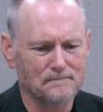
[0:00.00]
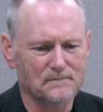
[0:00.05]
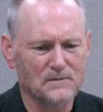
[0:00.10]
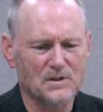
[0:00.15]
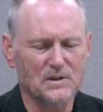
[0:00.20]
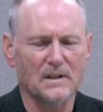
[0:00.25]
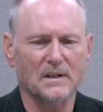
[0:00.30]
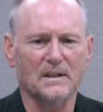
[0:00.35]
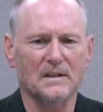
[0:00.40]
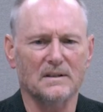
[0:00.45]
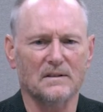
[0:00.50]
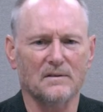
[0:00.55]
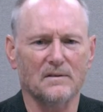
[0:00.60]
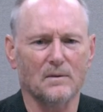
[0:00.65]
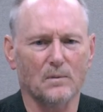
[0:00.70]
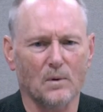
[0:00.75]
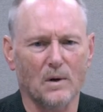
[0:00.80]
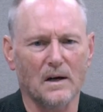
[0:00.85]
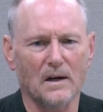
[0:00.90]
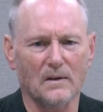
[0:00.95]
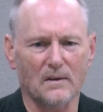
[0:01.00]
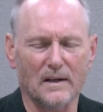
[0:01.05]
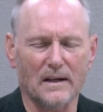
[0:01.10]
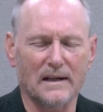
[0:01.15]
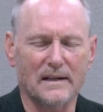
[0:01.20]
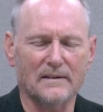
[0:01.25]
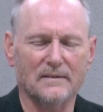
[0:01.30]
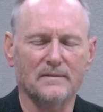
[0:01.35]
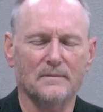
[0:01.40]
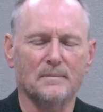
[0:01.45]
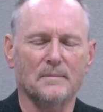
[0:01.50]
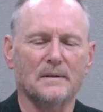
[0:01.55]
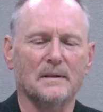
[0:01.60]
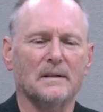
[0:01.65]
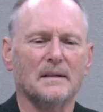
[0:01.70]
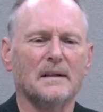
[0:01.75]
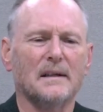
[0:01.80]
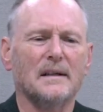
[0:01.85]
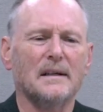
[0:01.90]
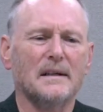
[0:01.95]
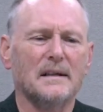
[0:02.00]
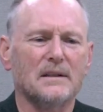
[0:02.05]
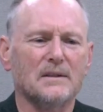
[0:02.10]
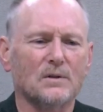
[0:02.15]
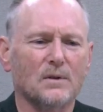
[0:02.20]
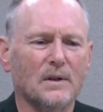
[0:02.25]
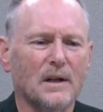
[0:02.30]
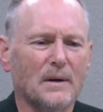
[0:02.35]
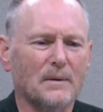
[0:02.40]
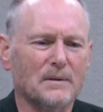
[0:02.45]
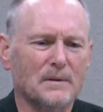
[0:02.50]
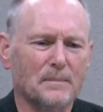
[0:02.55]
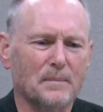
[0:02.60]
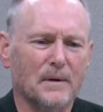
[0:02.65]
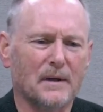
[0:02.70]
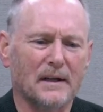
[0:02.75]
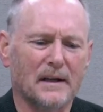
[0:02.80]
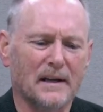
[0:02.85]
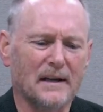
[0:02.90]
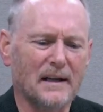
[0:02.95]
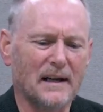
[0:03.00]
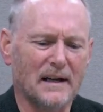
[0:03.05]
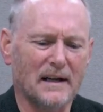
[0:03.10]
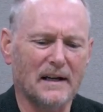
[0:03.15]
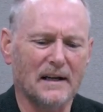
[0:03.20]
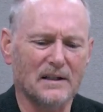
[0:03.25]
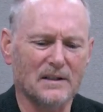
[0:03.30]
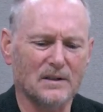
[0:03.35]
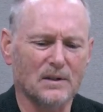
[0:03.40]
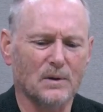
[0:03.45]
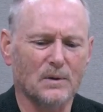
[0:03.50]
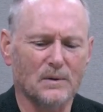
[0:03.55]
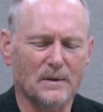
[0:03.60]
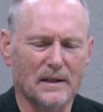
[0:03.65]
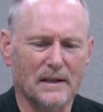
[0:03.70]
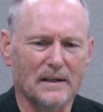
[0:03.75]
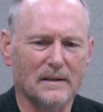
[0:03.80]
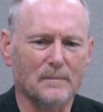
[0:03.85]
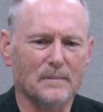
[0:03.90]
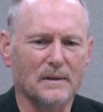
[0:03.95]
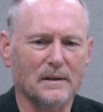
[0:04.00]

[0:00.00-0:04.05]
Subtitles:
studies of the wildlife, but... So that was a period, and that kind of slowed down.